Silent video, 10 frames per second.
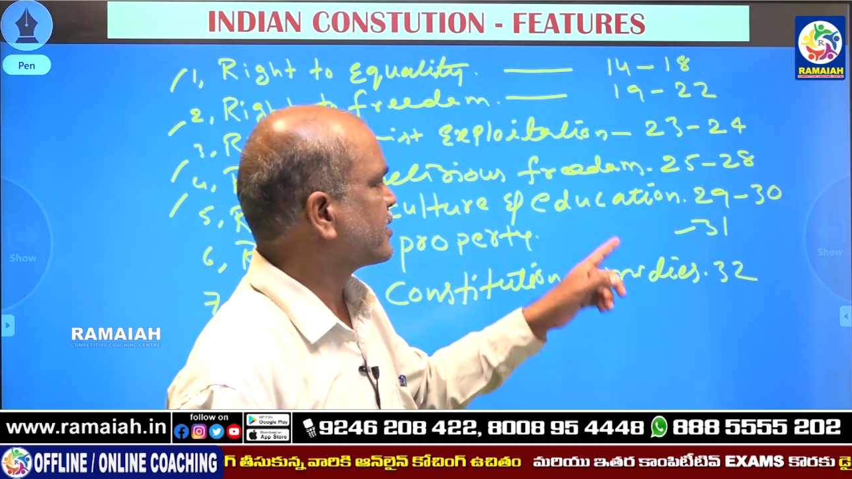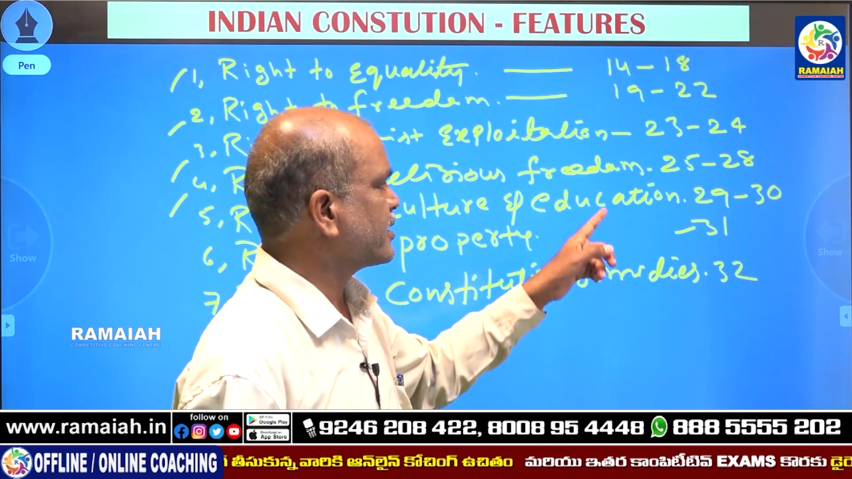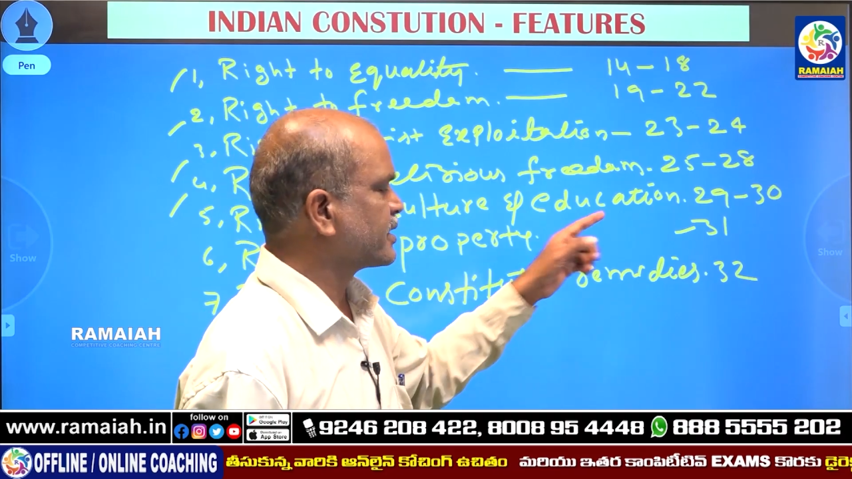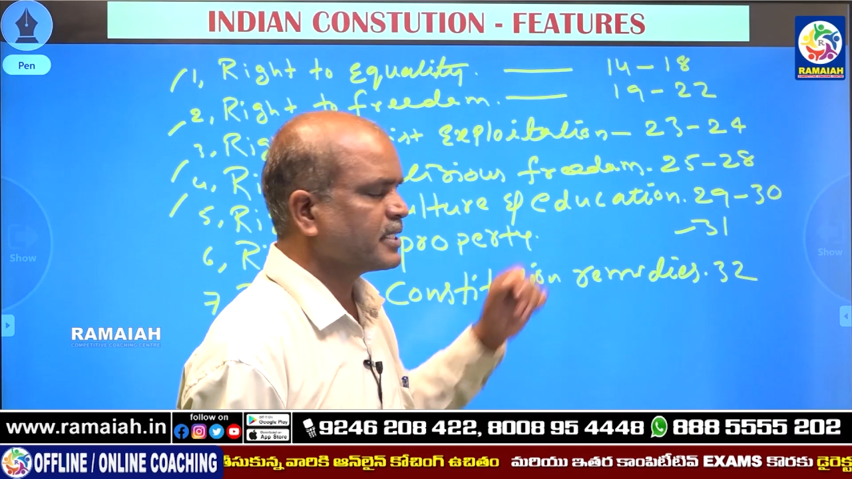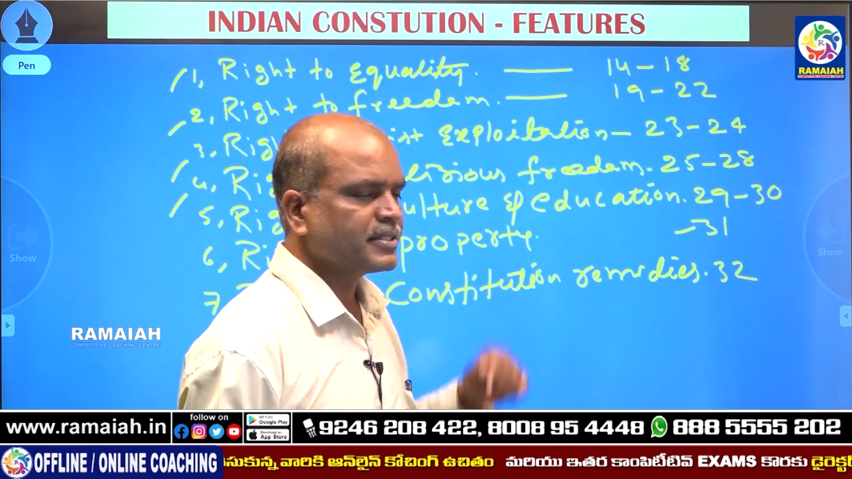
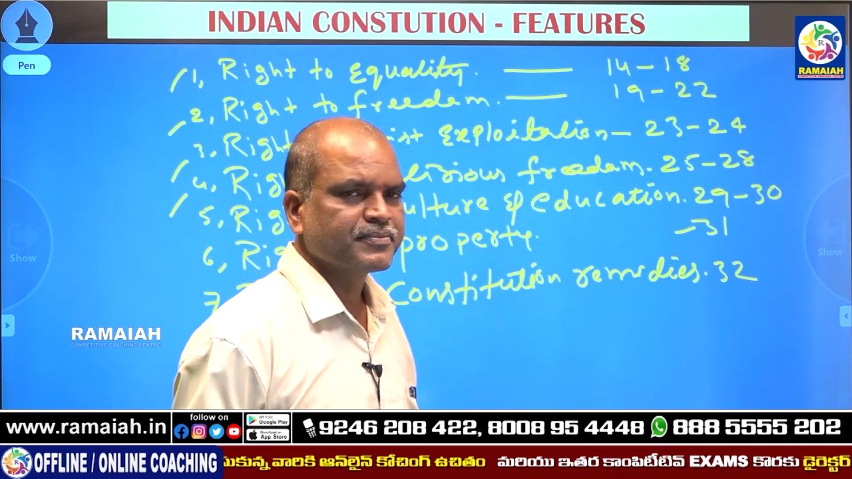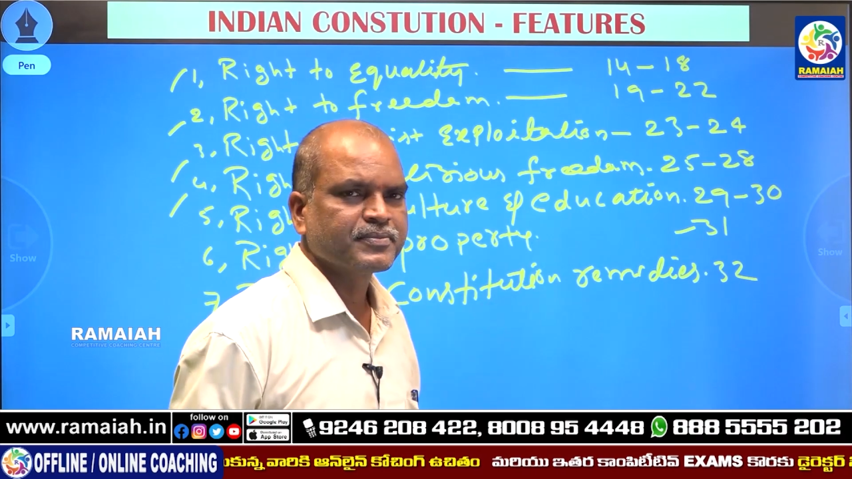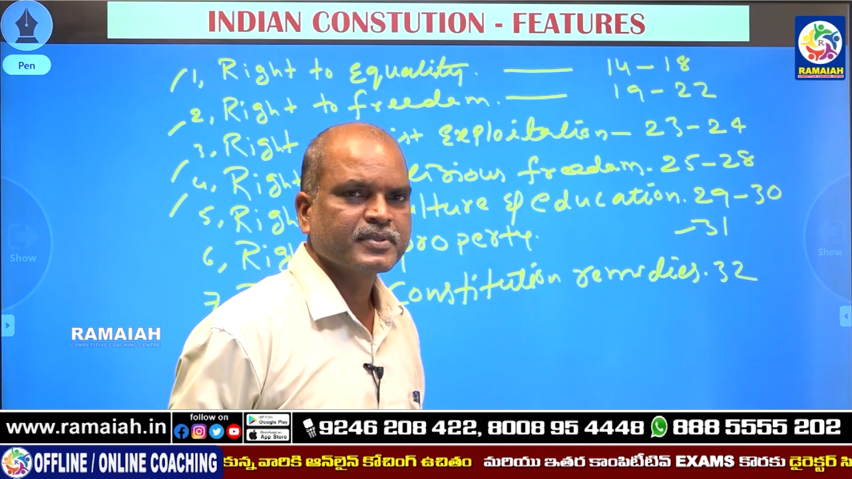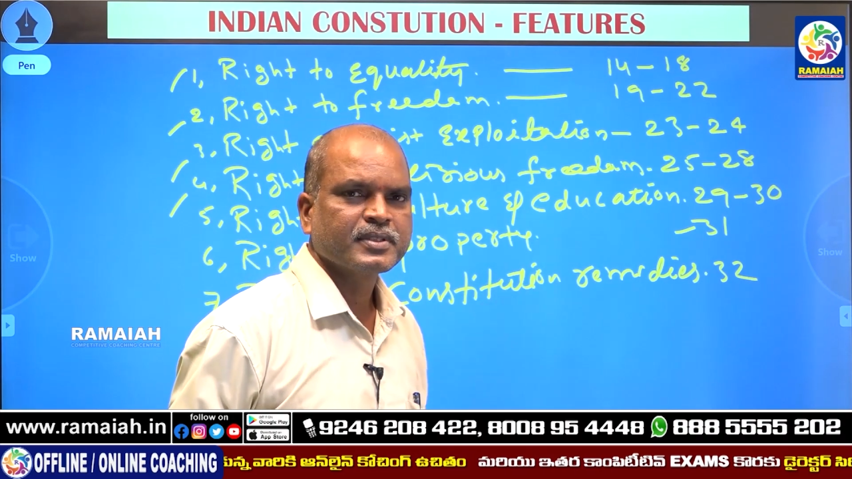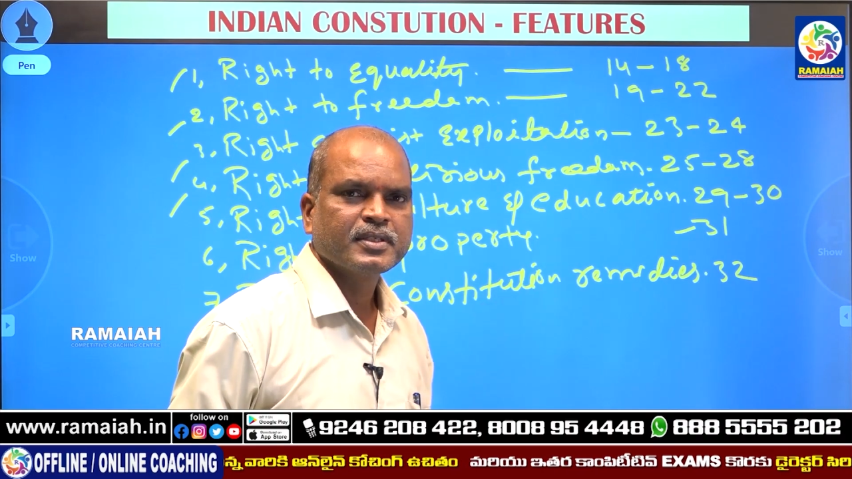30.
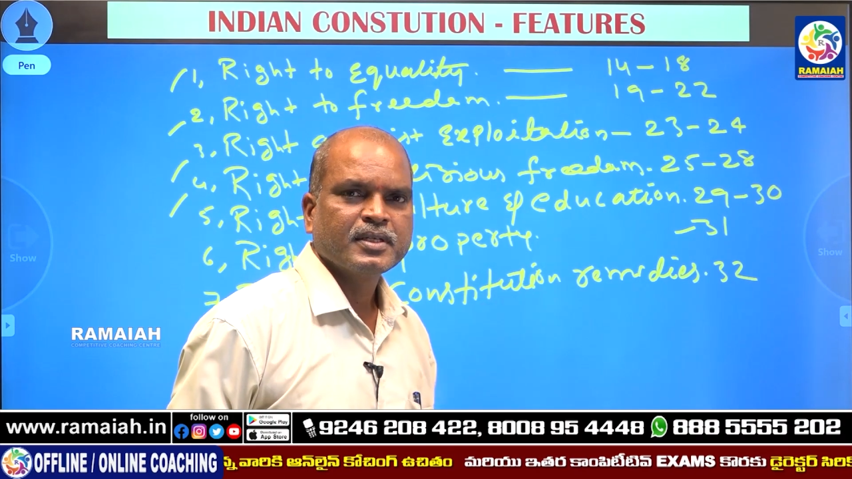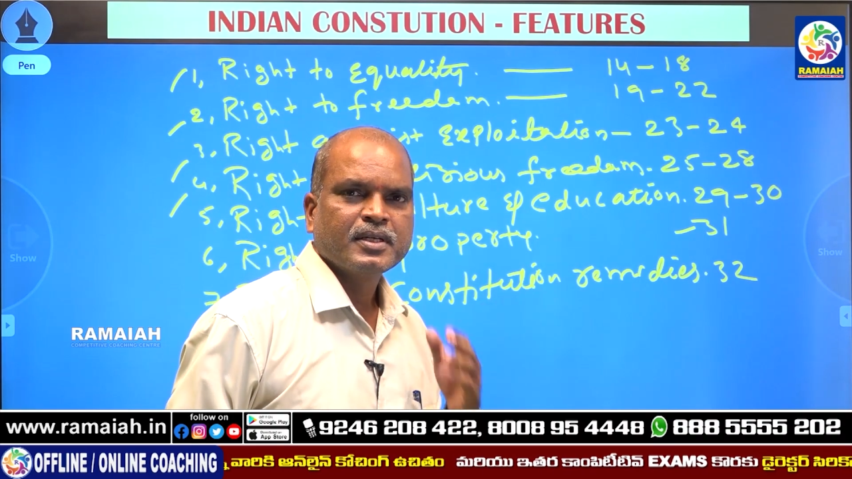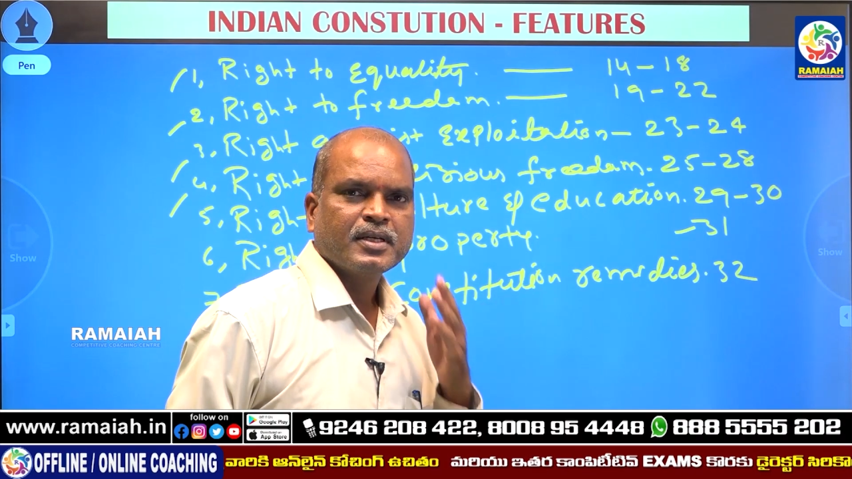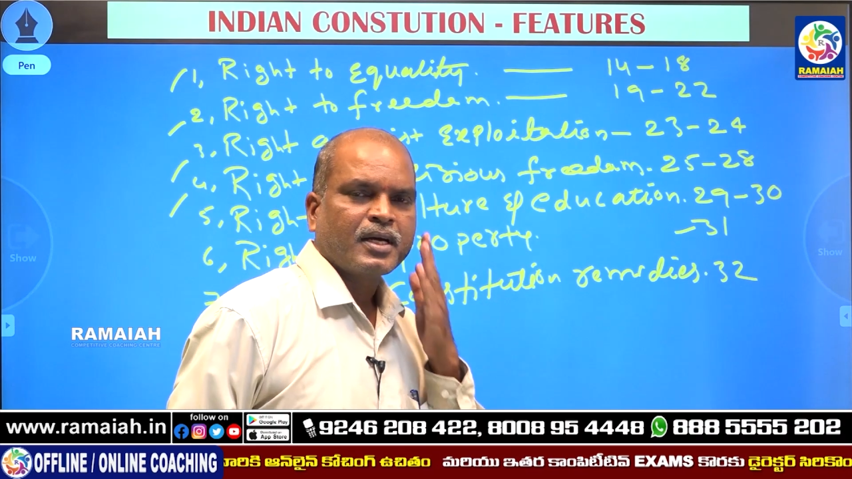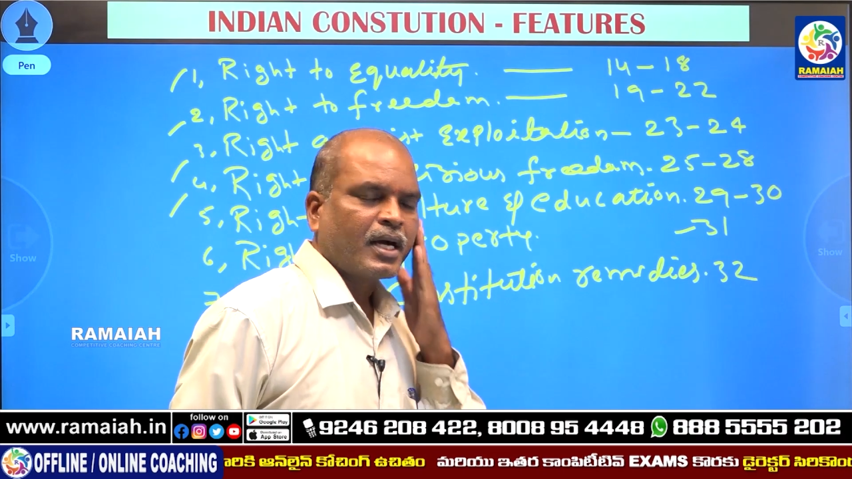
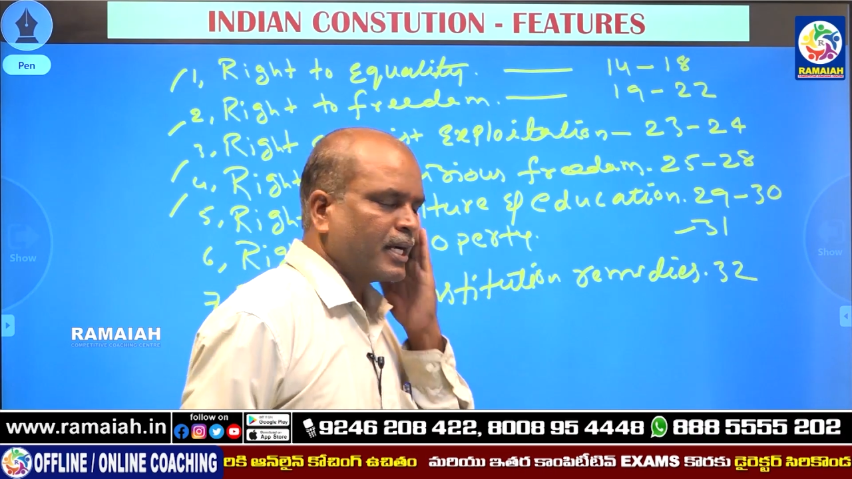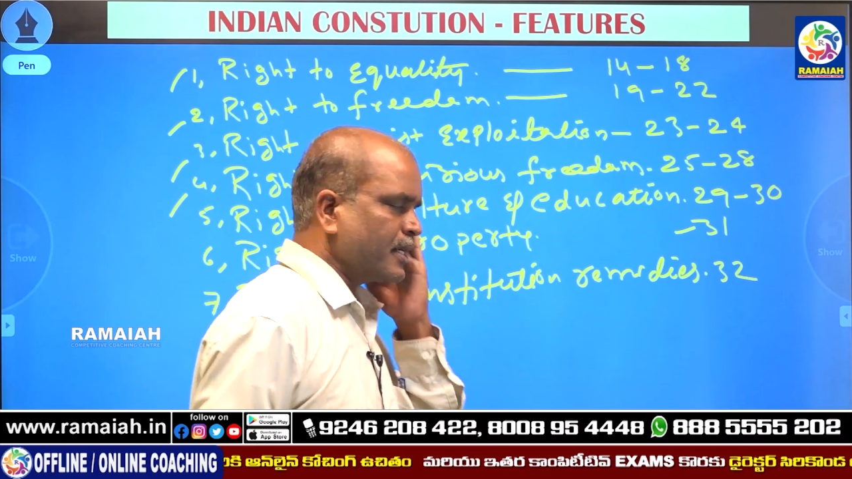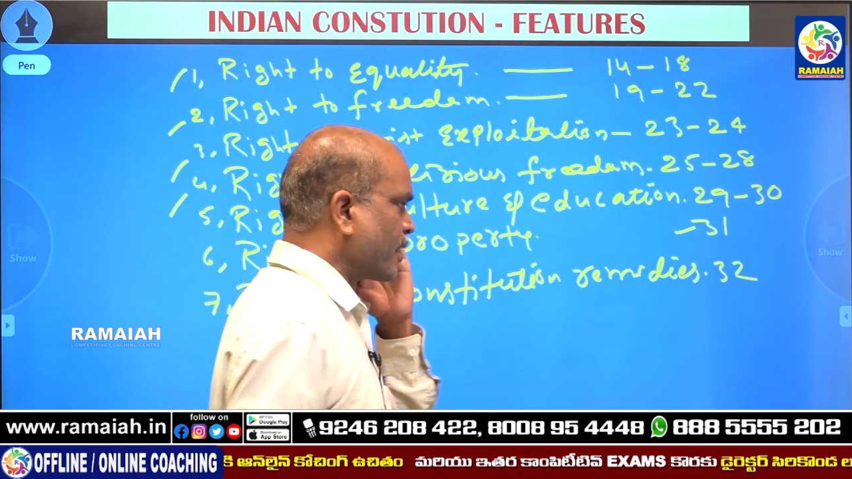And